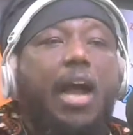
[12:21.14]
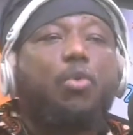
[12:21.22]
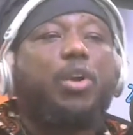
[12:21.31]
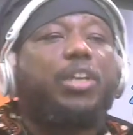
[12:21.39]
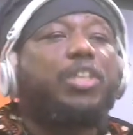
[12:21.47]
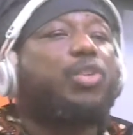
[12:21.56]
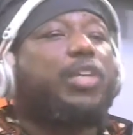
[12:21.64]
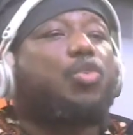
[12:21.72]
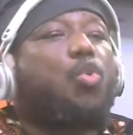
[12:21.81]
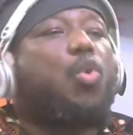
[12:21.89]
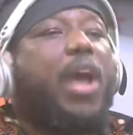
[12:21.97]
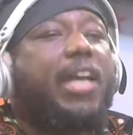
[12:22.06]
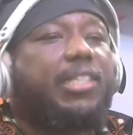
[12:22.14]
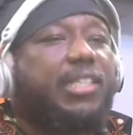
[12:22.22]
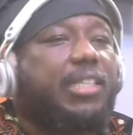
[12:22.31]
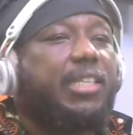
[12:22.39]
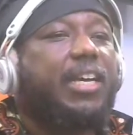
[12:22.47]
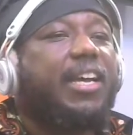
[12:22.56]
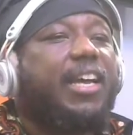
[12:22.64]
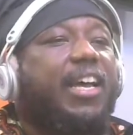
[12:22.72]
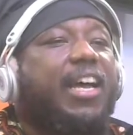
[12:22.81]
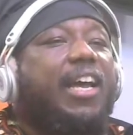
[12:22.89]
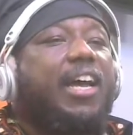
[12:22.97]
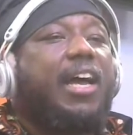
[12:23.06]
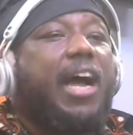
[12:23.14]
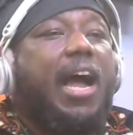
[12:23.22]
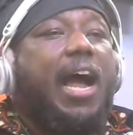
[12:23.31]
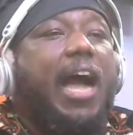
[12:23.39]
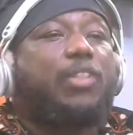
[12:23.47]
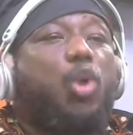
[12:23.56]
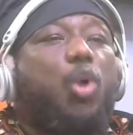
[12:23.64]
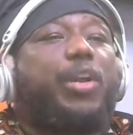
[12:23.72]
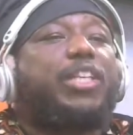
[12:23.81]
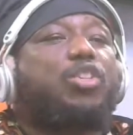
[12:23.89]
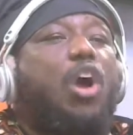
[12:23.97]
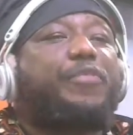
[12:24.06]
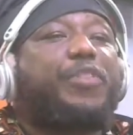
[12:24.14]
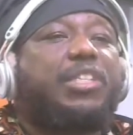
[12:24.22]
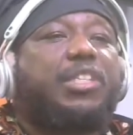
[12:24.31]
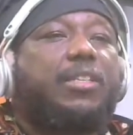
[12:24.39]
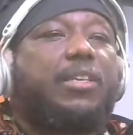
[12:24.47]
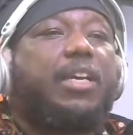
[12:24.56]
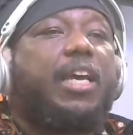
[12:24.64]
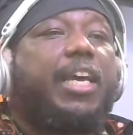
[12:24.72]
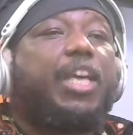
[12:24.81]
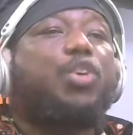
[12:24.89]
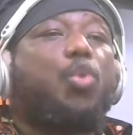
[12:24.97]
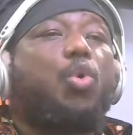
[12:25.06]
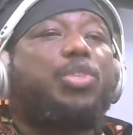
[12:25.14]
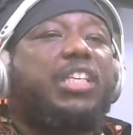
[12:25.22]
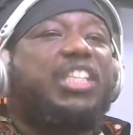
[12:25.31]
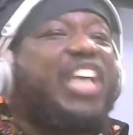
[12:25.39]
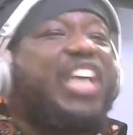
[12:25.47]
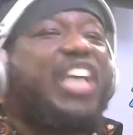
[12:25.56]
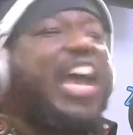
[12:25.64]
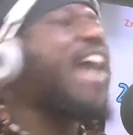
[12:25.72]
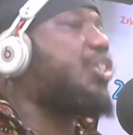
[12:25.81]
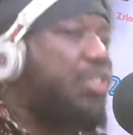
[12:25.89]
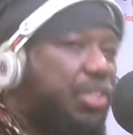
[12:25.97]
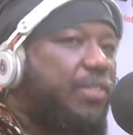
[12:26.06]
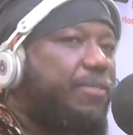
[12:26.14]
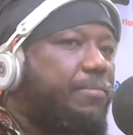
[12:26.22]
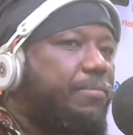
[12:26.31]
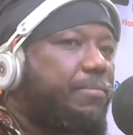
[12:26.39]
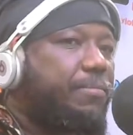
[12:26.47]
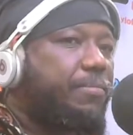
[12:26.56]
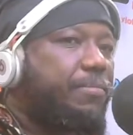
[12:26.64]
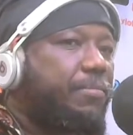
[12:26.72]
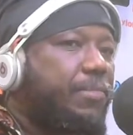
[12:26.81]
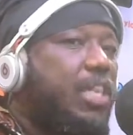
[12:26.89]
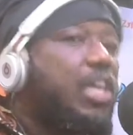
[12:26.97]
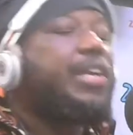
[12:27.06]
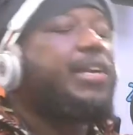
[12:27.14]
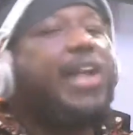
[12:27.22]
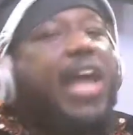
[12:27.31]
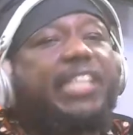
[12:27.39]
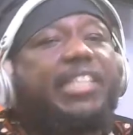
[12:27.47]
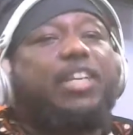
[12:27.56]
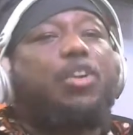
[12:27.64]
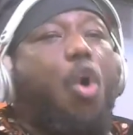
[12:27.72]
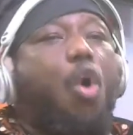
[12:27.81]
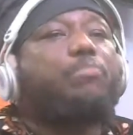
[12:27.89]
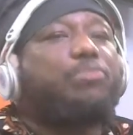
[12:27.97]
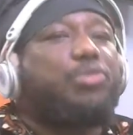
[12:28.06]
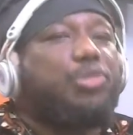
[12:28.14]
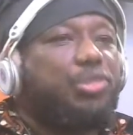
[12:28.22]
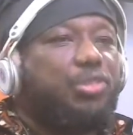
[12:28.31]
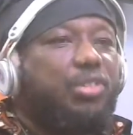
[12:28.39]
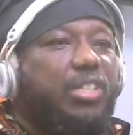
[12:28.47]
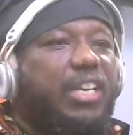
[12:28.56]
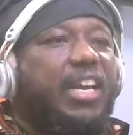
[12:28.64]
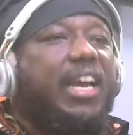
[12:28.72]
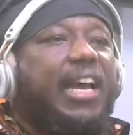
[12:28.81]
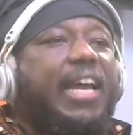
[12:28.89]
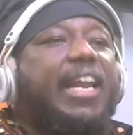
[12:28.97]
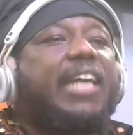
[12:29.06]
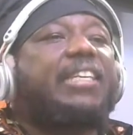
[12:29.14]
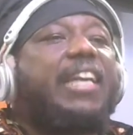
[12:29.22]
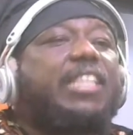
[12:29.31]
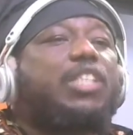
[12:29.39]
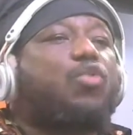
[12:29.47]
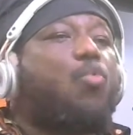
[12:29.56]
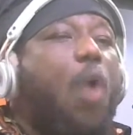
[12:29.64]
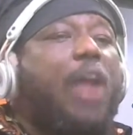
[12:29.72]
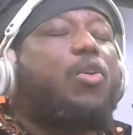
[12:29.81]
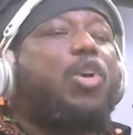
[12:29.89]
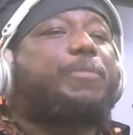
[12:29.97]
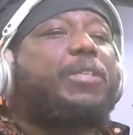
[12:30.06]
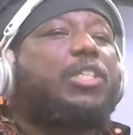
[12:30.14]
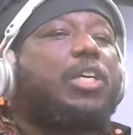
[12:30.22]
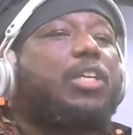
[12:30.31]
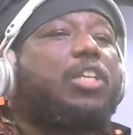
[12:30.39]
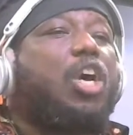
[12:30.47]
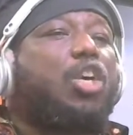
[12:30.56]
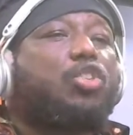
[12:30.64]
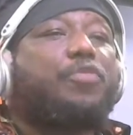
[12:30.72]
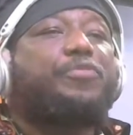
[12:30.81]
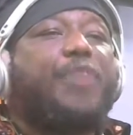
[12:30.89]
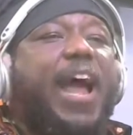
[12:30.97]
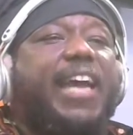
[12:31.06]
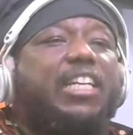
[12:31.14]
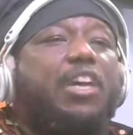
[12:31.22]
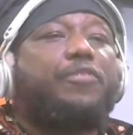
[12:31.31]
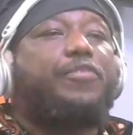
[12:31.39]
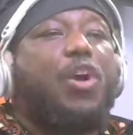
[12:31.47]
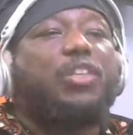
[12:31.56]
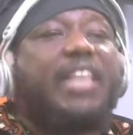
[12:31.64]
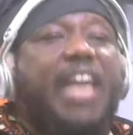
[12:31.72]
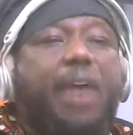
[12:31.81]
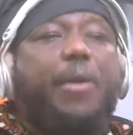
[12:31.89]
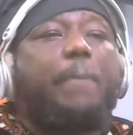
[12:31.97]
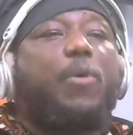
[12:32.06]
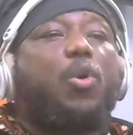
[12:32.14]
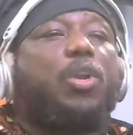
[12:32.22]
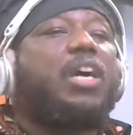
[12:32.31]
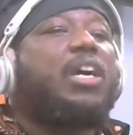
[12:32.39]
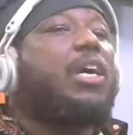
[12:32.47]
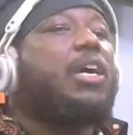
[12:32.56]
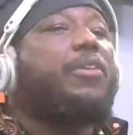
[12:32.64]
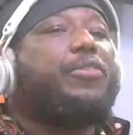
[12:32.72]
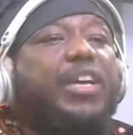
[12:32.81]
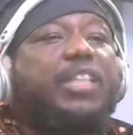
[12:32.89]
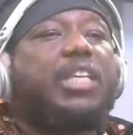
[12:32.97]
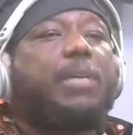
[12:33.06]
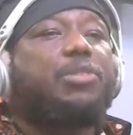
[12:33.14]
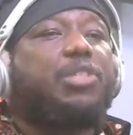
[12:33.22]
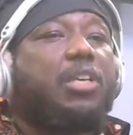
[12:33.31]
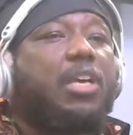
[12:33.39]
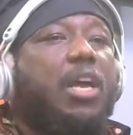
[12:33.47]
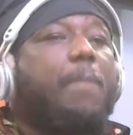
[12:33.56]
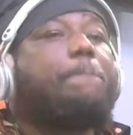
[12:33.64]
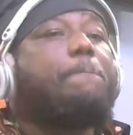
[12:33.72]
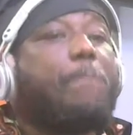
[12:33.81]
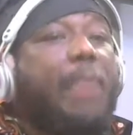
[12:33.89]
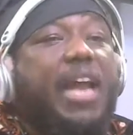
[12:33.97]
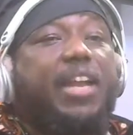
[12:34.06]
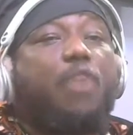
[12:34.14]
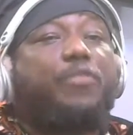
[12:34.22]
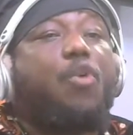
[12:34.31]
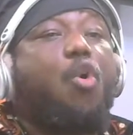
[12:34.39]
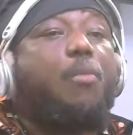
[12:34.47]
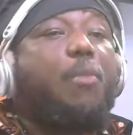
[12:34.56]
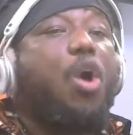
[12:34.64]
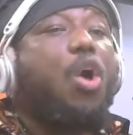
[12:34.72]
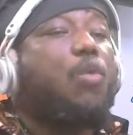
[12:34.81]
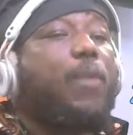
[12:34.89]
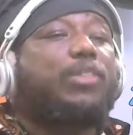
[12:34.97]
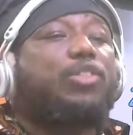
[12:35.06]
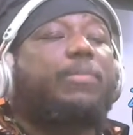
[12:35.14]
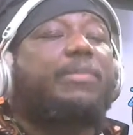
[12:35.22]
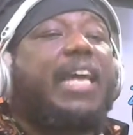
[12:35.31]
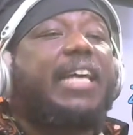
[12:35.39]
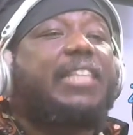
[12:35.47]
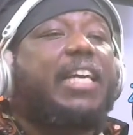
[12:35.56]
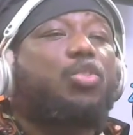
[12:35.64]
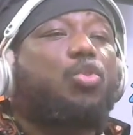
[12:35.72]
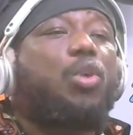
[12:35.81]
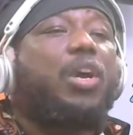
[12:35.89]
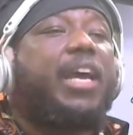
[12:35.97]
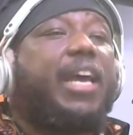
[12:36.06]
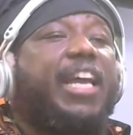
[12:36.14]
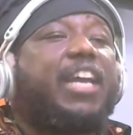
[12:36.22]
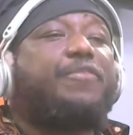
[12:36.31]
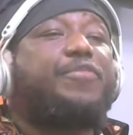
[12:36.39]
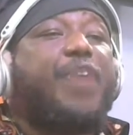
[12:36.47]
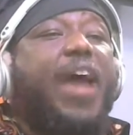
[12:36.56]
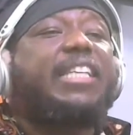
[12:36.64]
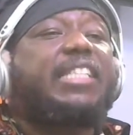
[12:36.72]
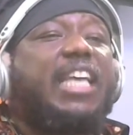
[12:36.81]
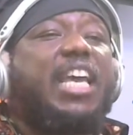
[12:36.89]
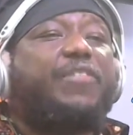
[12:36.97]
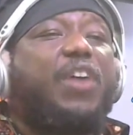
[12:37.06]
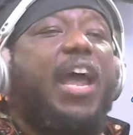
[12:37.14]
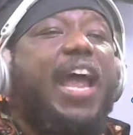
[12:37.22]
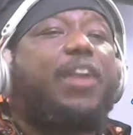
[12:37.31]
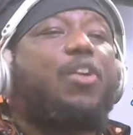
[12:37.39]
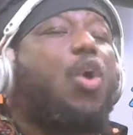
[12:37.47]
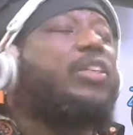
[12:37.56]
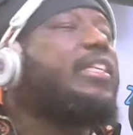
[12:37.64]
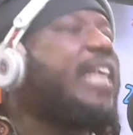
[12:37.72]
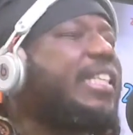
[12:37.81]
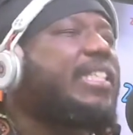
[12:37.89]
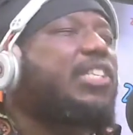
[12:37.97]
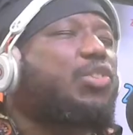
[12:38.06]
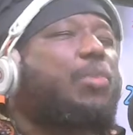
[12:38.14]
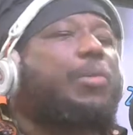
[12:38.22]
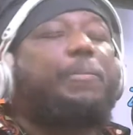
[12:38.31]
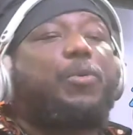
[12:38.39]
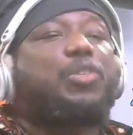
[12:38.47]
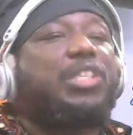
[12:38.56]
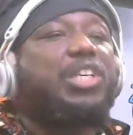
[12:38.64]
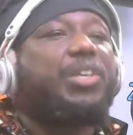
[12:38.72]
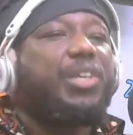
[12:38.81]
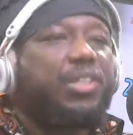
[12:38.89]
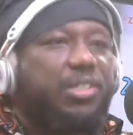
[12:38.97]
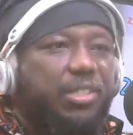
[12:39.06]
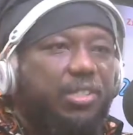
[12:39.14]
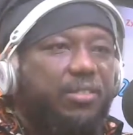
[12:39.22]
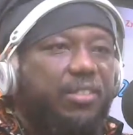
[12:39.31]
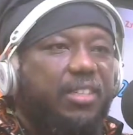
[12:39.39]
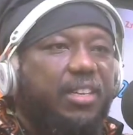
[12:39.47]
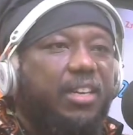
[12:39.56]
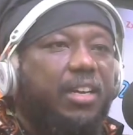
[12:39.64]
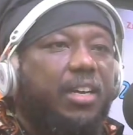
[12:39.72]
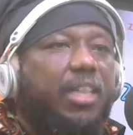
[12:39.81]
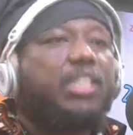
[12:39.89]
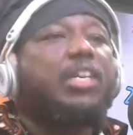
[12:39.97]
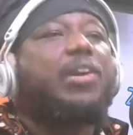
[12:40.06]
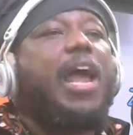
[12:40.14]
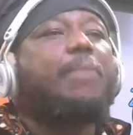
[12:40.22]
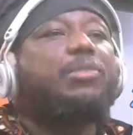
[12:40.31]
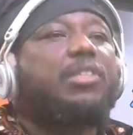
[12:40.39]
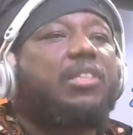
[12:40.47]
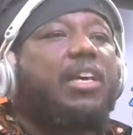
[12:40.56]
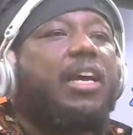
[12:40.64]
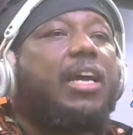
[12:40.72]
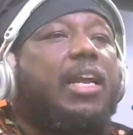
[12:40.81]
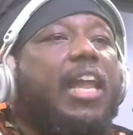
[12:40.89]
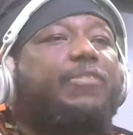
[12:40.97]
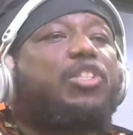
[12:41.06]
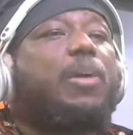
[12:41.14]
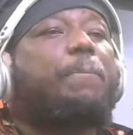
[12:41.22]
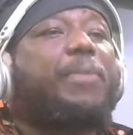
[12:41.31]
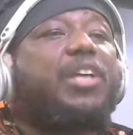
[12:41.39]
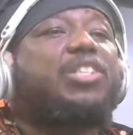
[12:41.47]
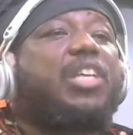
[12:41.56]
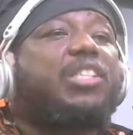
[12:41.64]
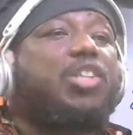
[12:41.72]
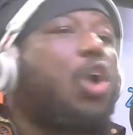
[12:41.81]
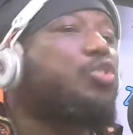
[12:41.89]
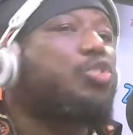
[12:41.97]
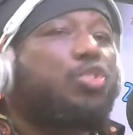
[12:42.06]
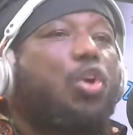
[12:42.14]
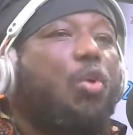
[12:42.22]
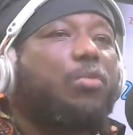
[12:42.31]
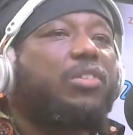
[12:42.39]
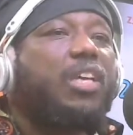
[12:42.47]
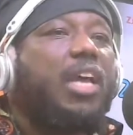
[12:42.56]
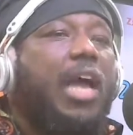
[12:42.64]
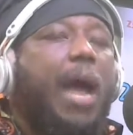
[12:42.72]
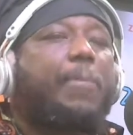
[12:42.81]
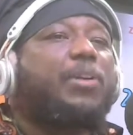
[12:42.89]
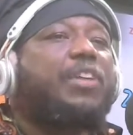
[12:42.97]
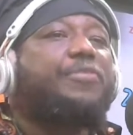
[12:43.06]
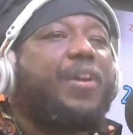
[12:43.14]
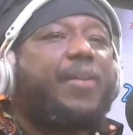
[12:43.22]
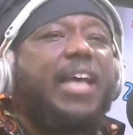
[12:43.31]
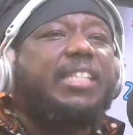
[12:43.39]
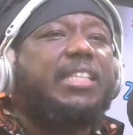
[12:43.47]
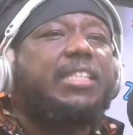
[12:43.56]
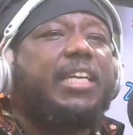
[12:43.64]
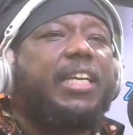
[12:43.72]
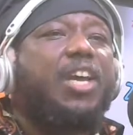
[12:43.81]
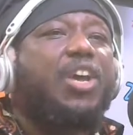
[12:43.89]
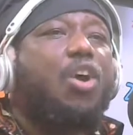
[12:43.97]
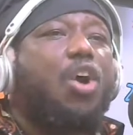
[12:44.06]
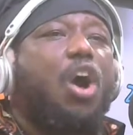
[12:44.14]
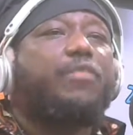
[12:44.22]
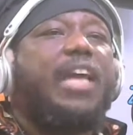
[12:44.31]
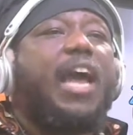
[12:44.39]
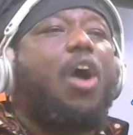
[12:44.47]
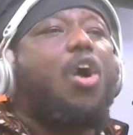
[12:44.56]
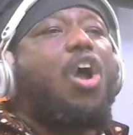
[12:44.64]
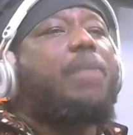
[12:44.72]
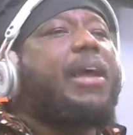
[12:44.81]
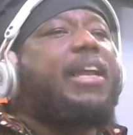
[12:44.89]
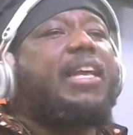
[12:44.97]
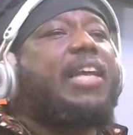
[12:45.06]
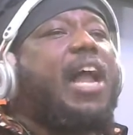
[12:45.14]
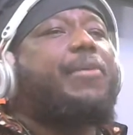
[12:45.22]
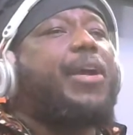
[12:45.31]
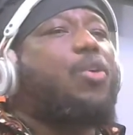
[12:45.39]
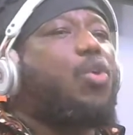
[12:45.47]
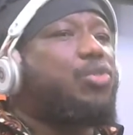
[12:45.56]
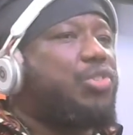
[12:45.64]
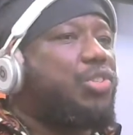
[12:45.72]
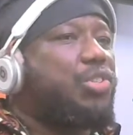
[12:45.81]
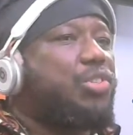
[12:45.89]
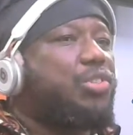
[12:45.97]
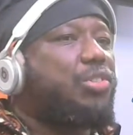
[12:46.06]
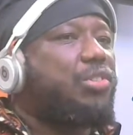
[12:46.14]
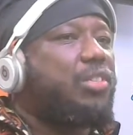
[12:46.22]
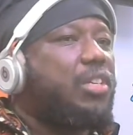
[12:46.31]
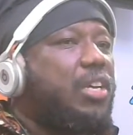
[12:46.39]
According to the U.S. Attorney's Office, he used churches, nursing homes, and at least one hospital to find vulnerable victims, many of whom were subjected to invasive and unnecessary procedures. His crimes left some patients unsure about the veracity of their own medical records